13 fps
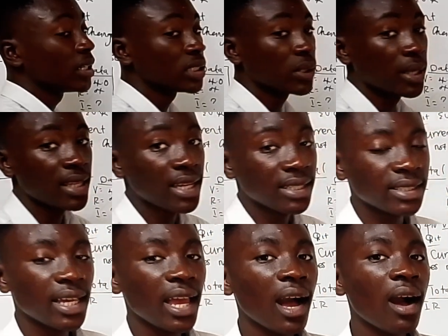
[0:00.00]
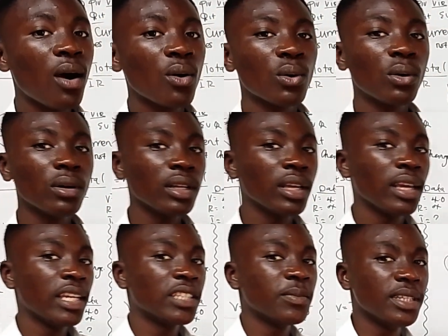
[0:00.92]
So when they say how long,
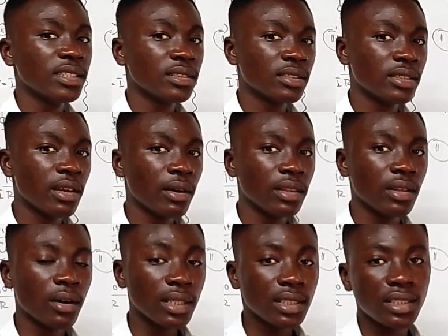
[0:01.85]
it means they want the what?